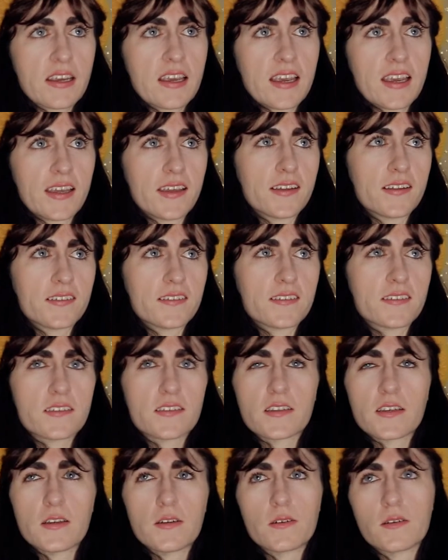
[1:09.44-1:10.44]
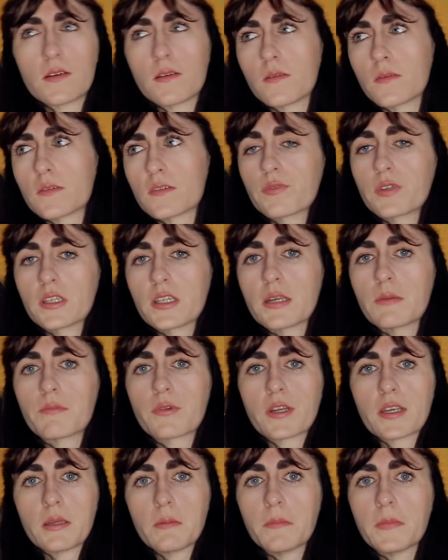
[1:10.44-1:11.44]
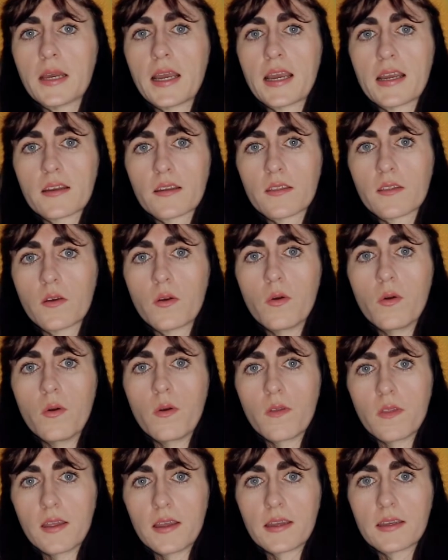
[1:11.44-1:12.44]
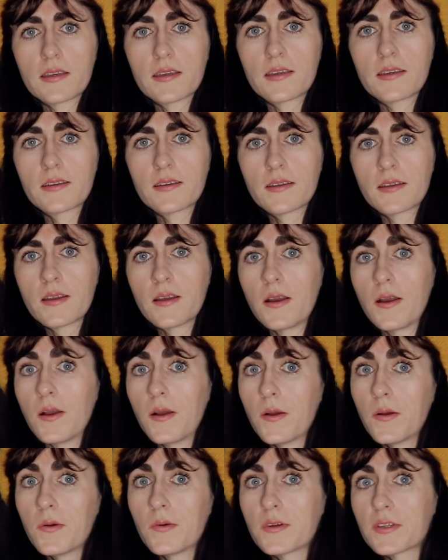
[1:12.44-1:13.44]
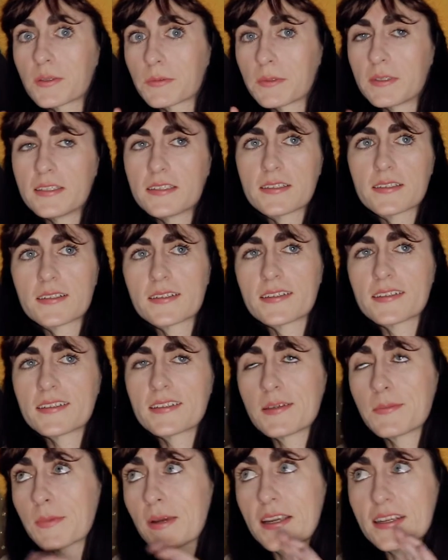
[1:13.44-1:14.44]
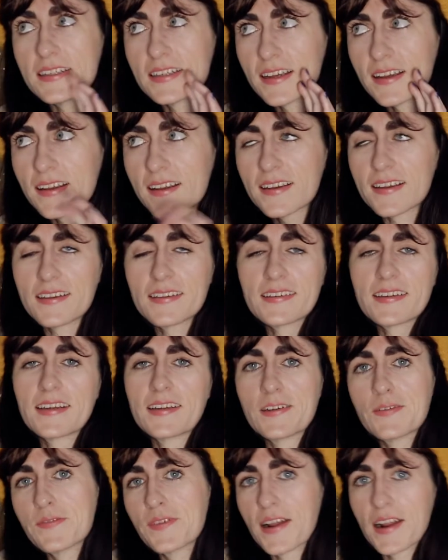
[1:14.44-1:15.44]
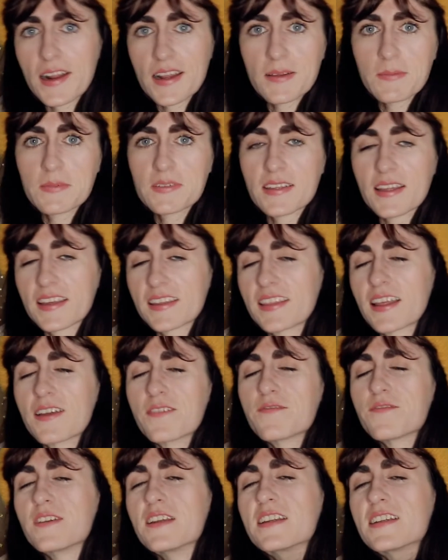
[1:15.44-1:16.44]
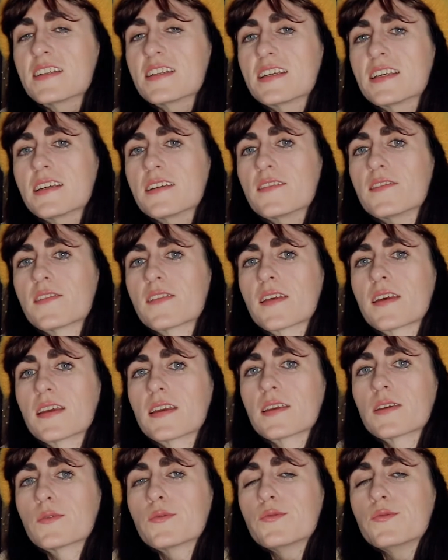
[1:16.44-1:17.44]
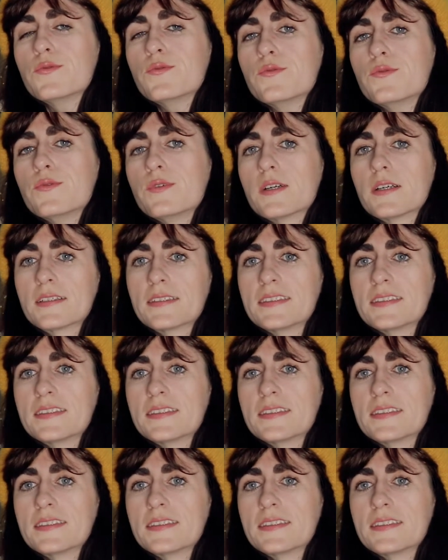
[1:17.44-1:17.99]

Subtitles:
and, really bringing back the whole like, oh, it's winter, you might die kind of vibes, like that vintage, like, ooh,